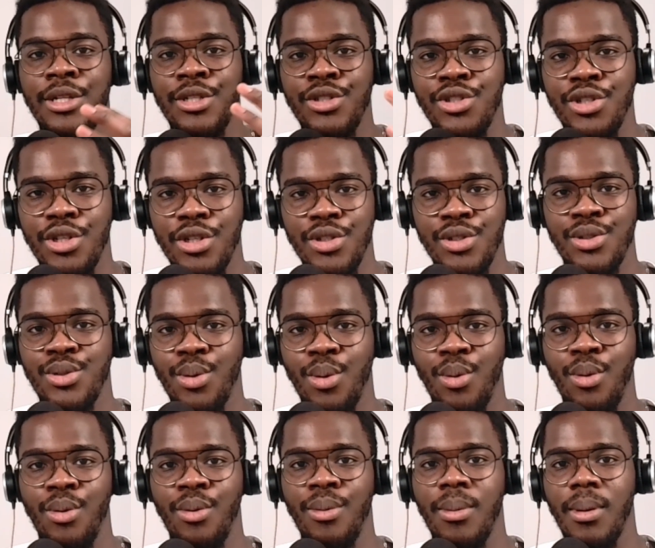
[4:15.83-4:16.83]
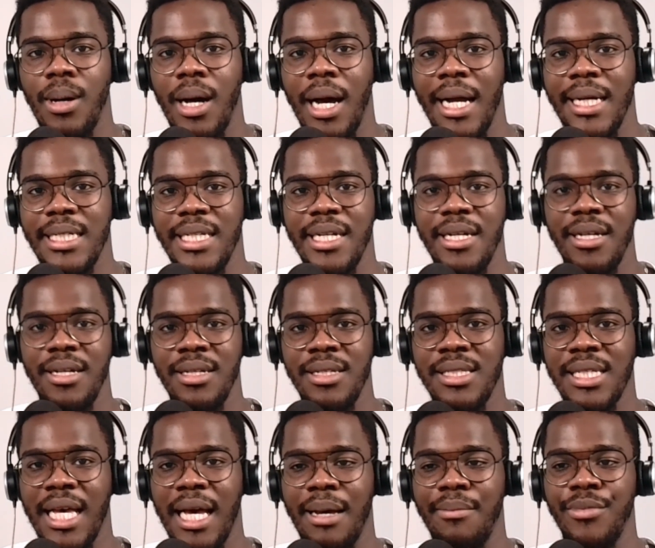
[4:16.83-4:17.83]
just so
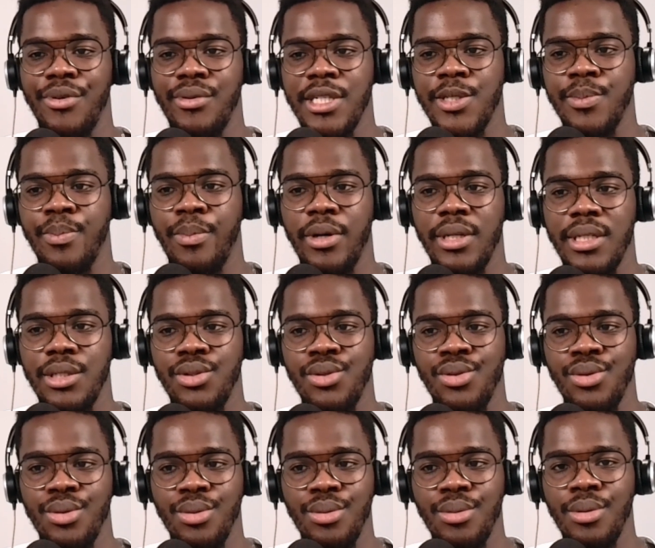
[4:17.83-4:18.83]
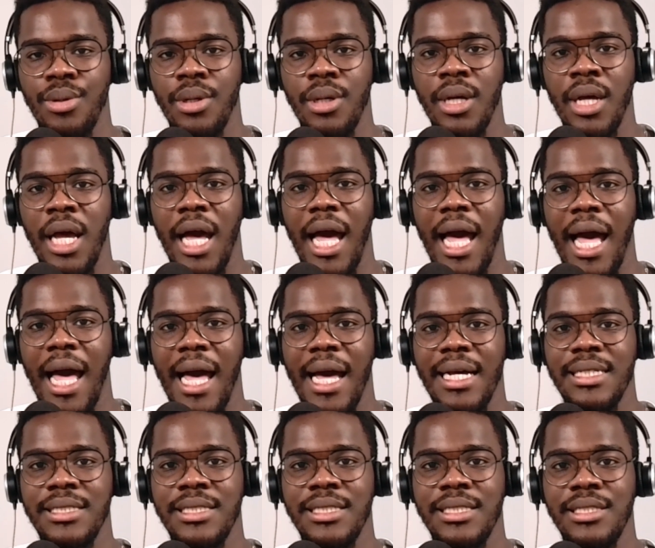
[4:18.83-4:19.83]
ideas can be responded to,
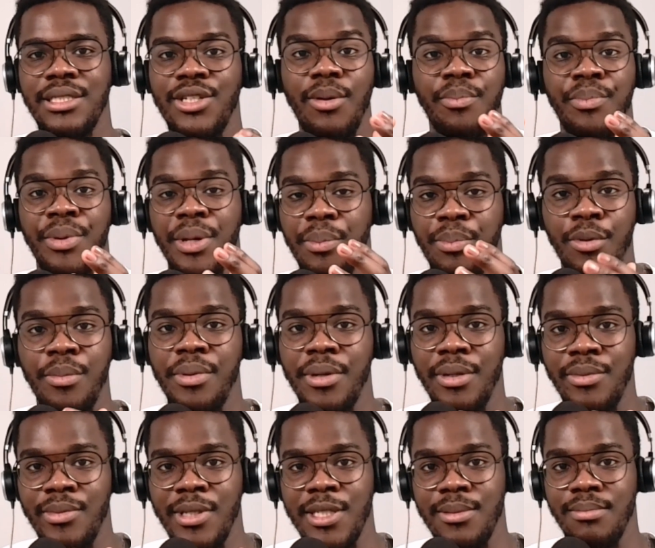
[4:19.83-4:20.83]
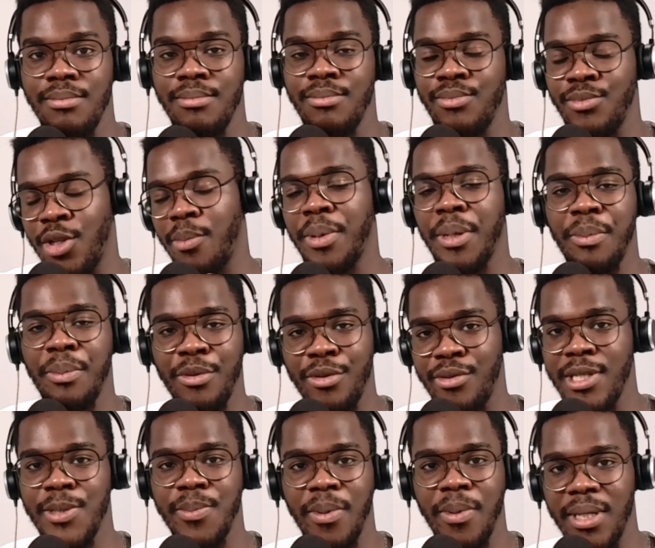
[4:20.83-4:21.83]
and not people
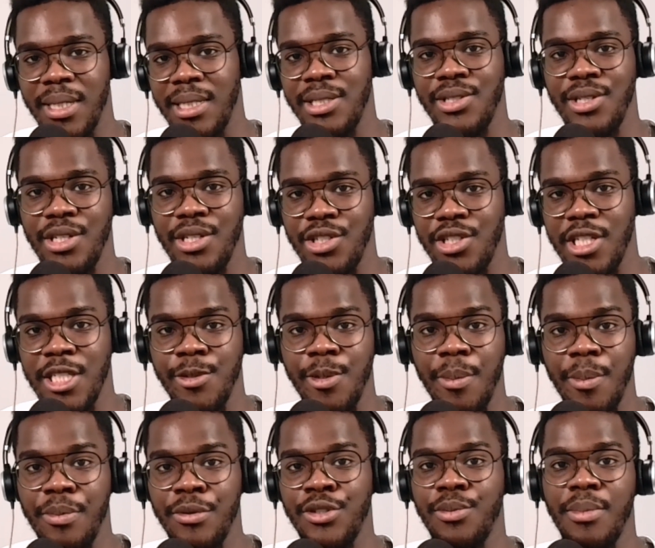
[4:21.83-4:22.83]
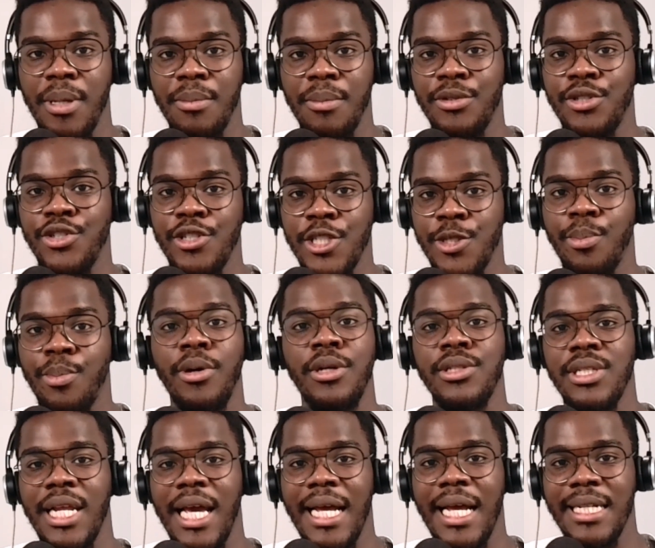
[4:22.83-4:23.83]
responding to each other. People should be able to respond
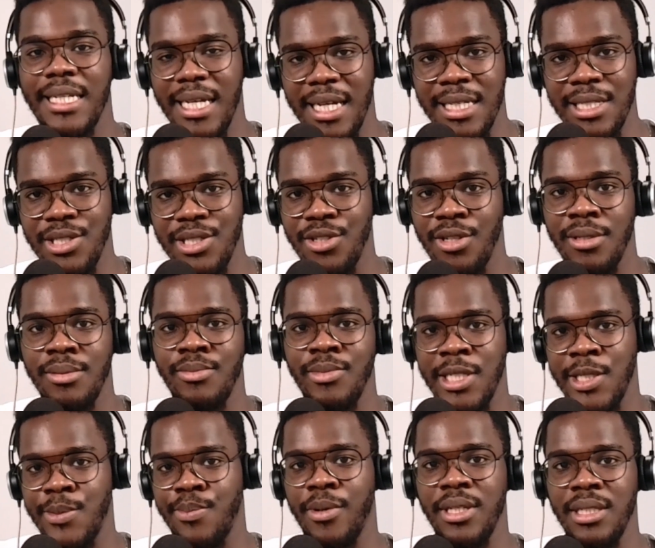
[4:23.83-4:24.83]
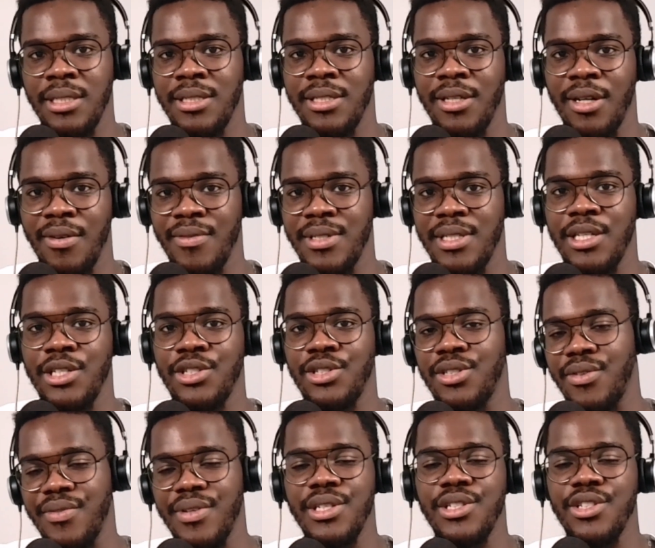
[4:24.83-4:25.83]
to the ideas, not responding to conversations
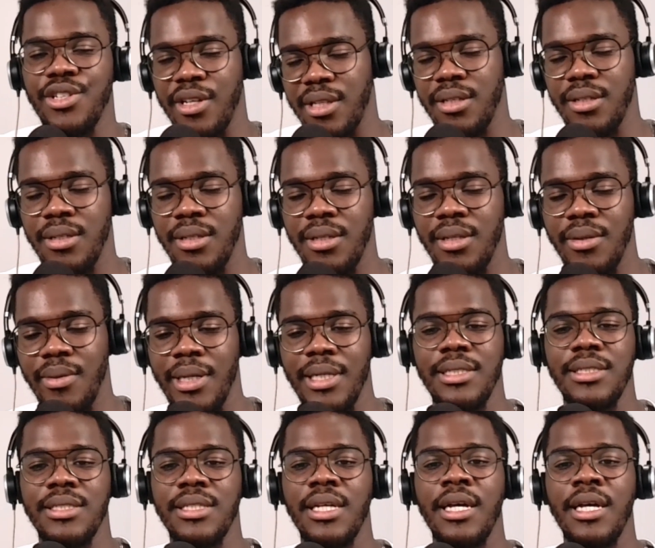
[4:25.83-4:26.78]
of each other, right?